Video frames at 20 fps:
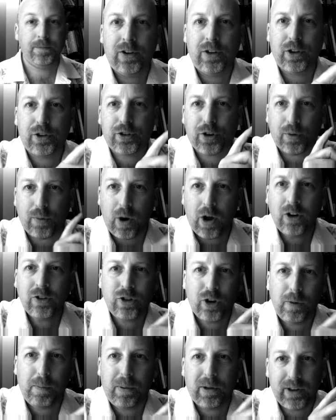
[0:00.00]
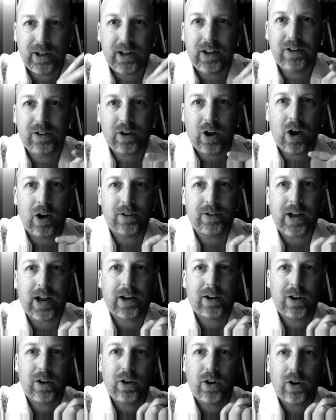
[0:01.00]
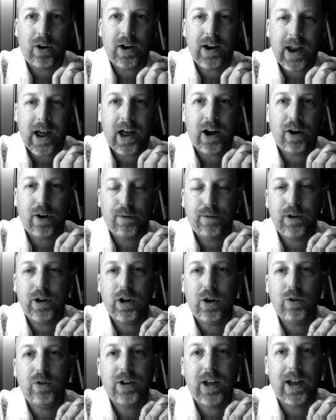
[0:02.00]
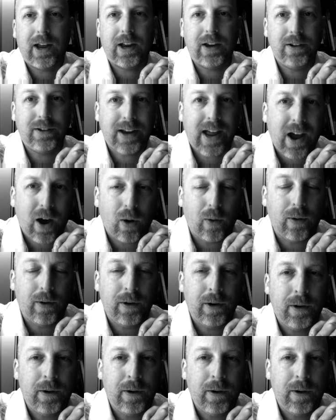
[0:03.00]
The Toronto police contacted her and had her video taken down.